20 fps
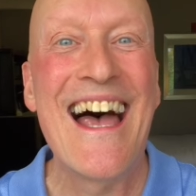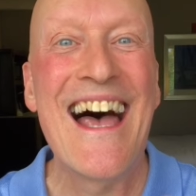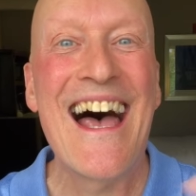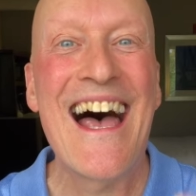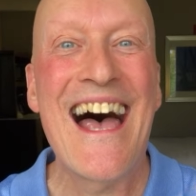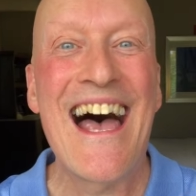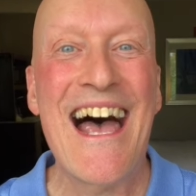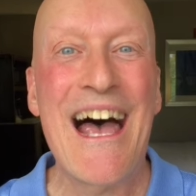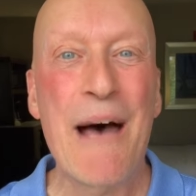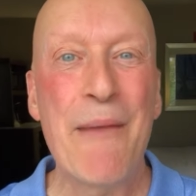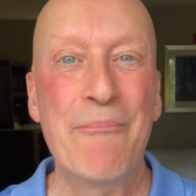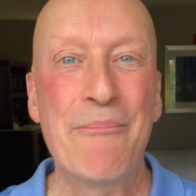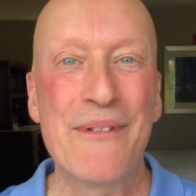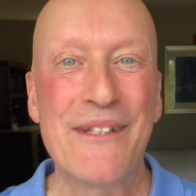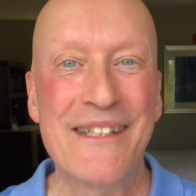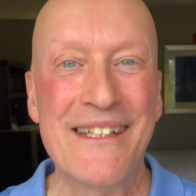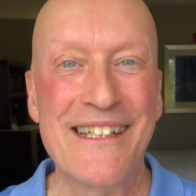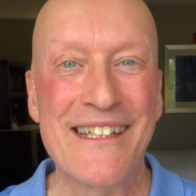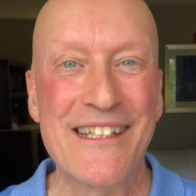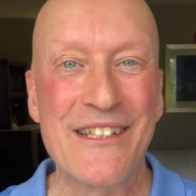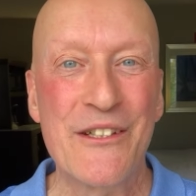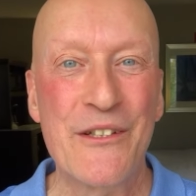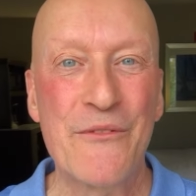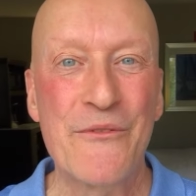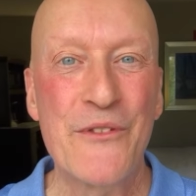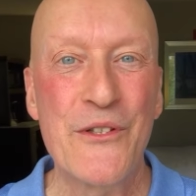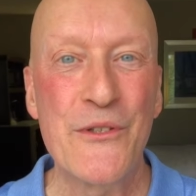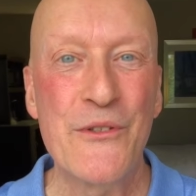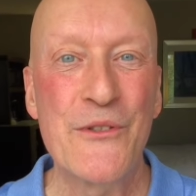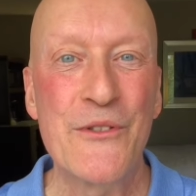happening in the
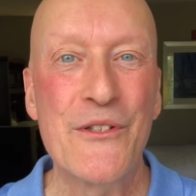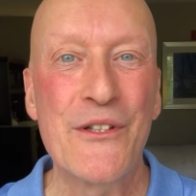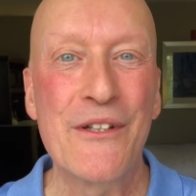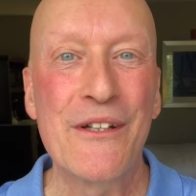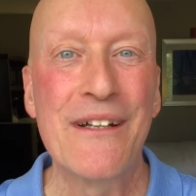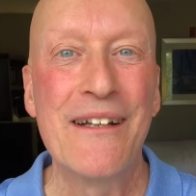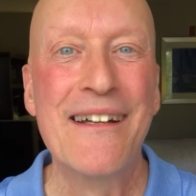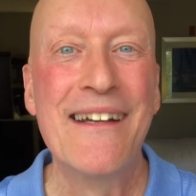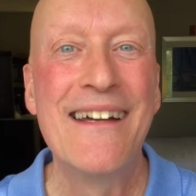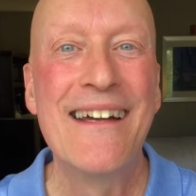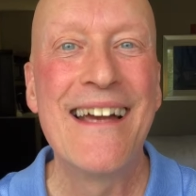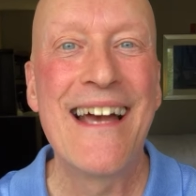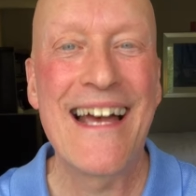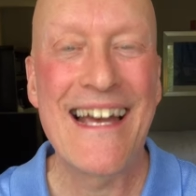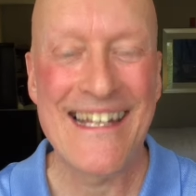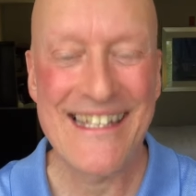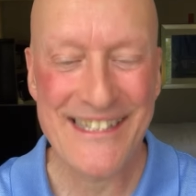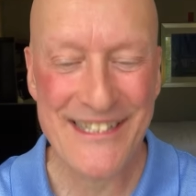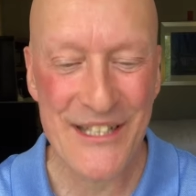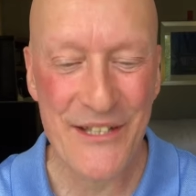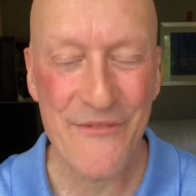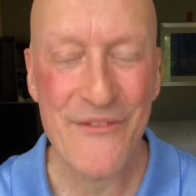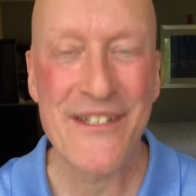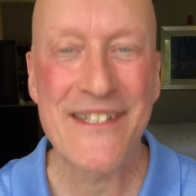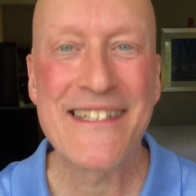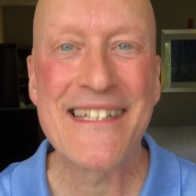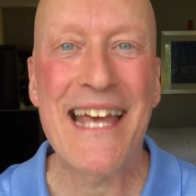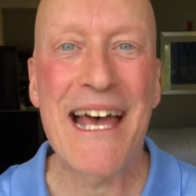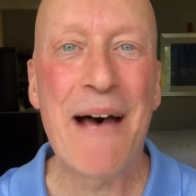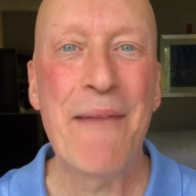future as if
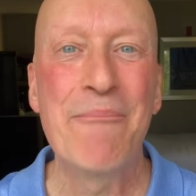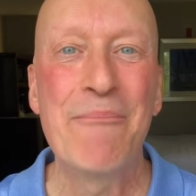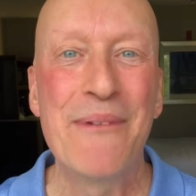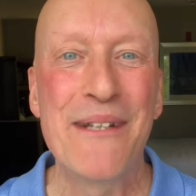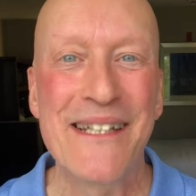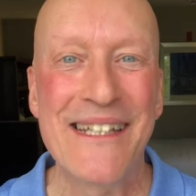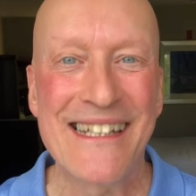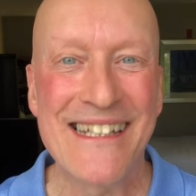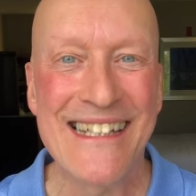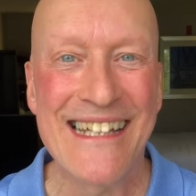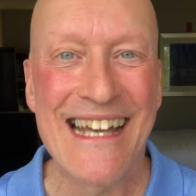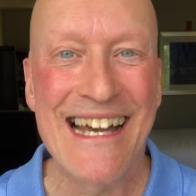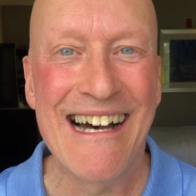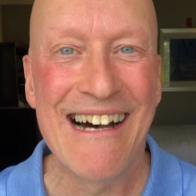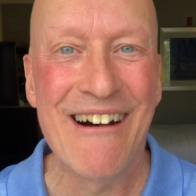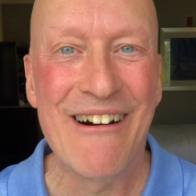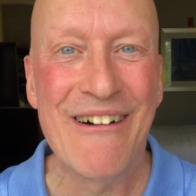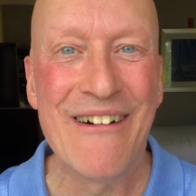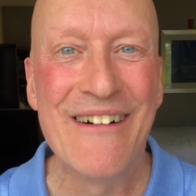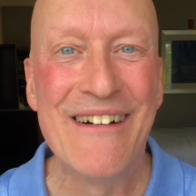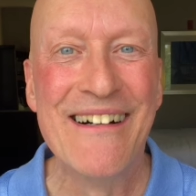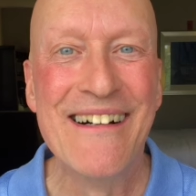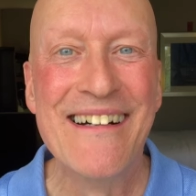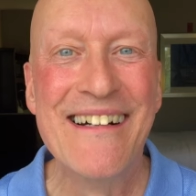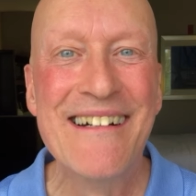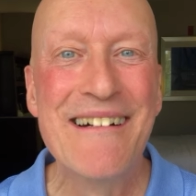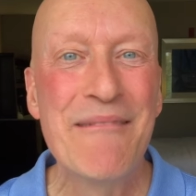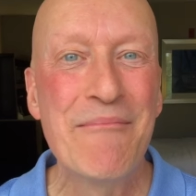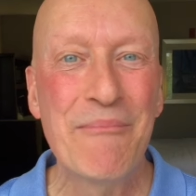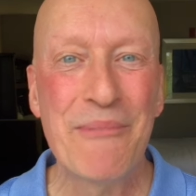it's happening now
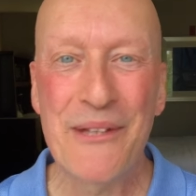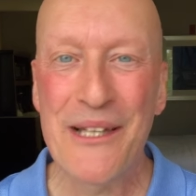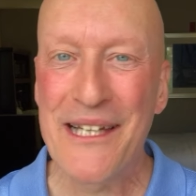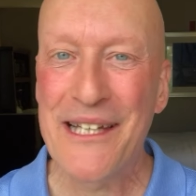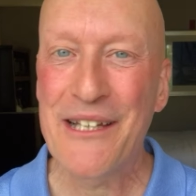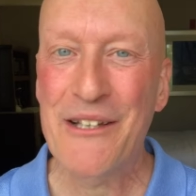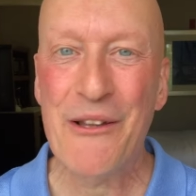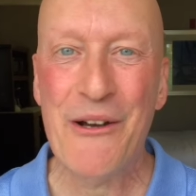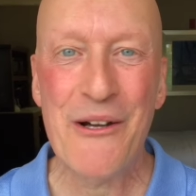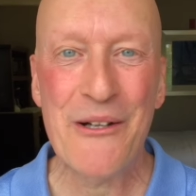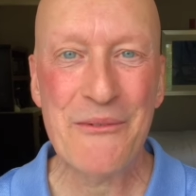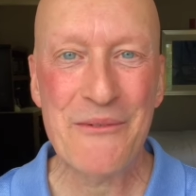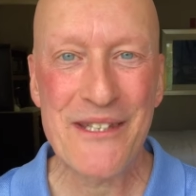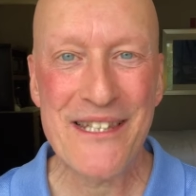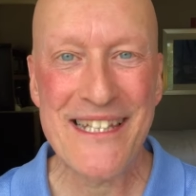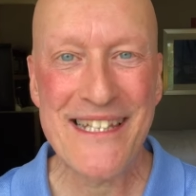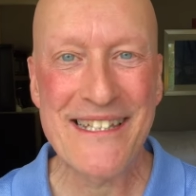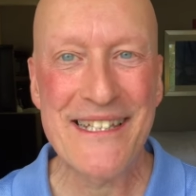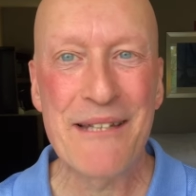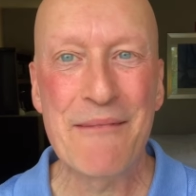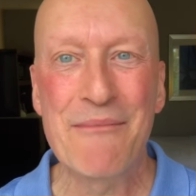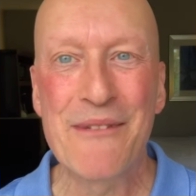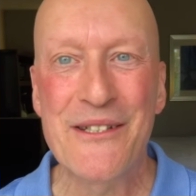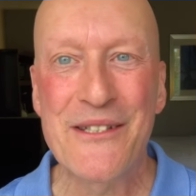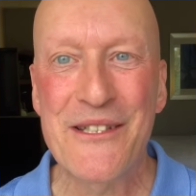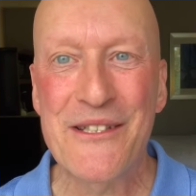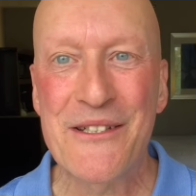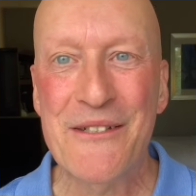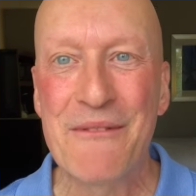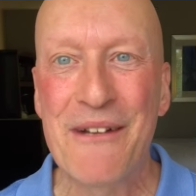play along with these
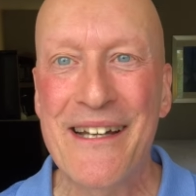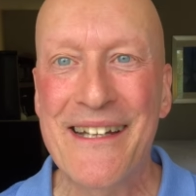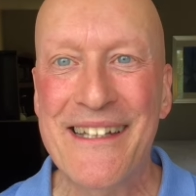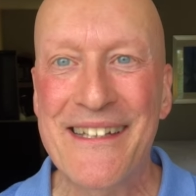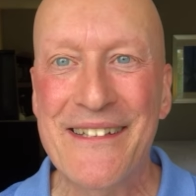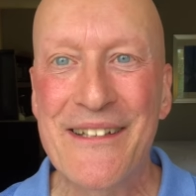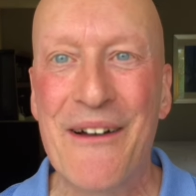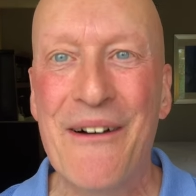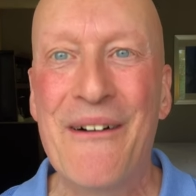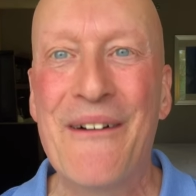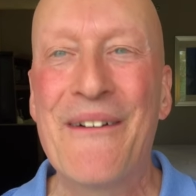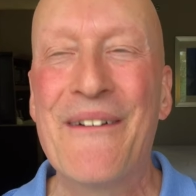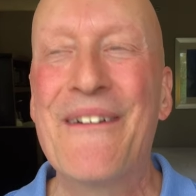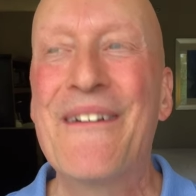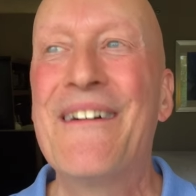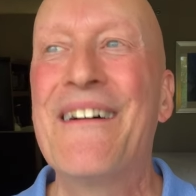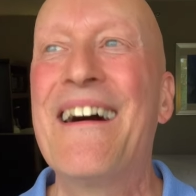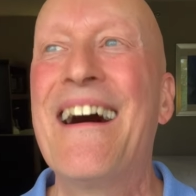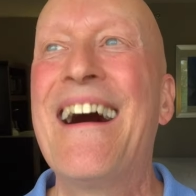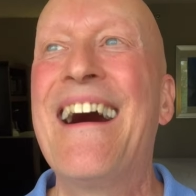images. Ready, go.